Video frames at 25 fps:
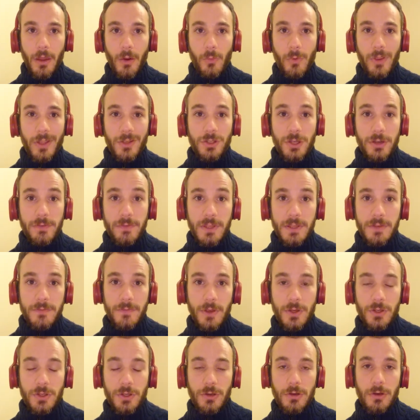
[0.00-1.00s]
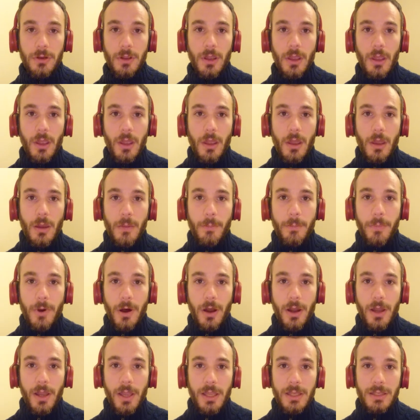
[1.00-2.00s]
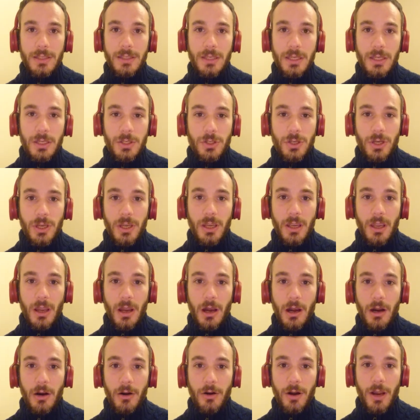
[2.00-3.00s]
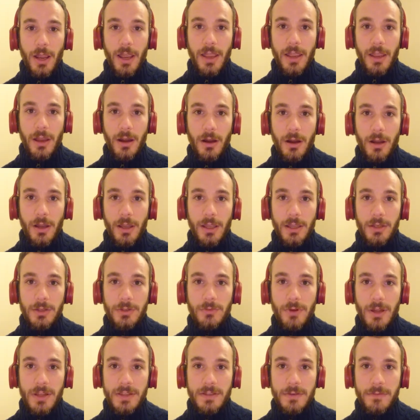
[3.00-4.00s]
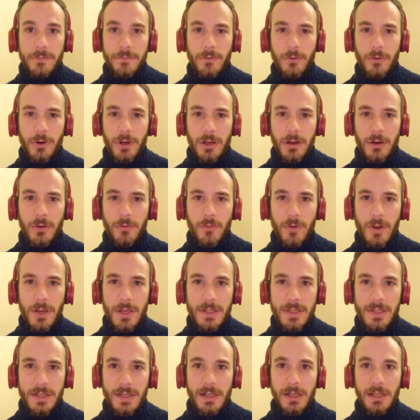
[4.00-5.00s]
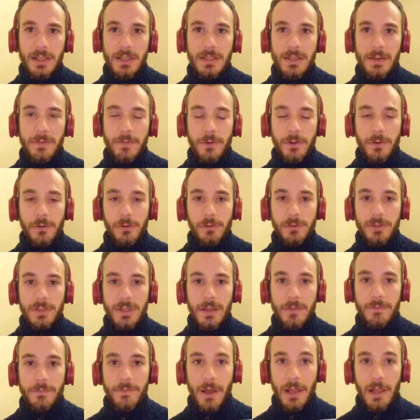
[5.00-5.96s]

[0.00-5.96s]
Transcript: We achieve this vision by teaching our AI to answer 4 increasingly difficult yet